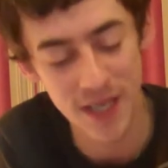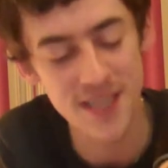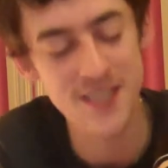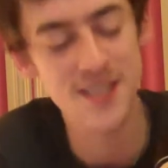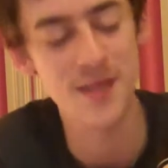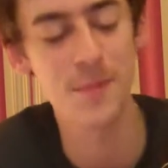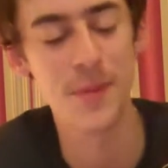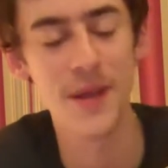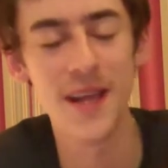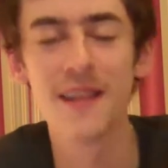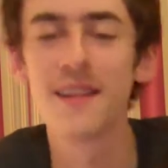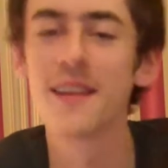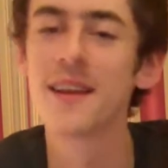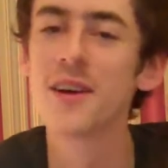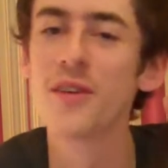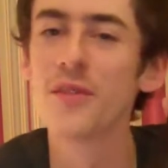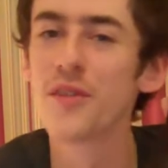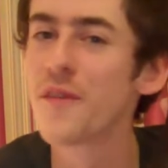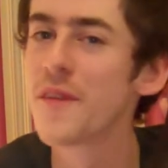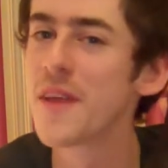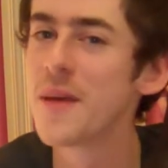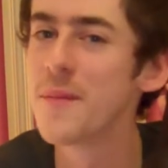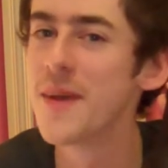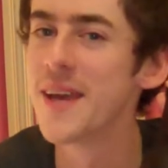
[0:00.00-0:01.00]
it's the pale ale
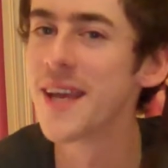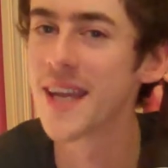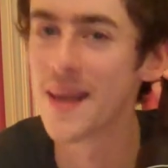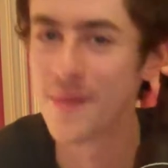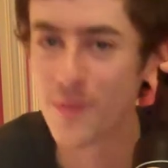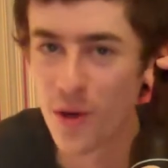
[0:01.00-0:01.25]
that they make.